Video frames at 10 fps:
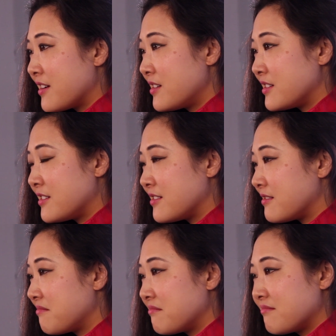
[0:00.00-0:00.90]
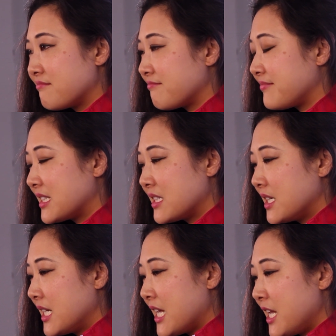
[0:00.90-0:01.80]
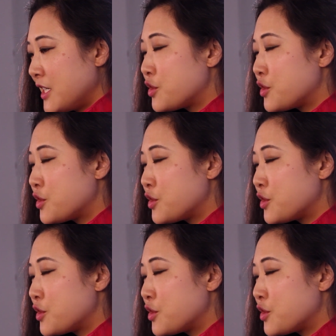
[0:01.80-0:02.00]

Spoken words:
and he had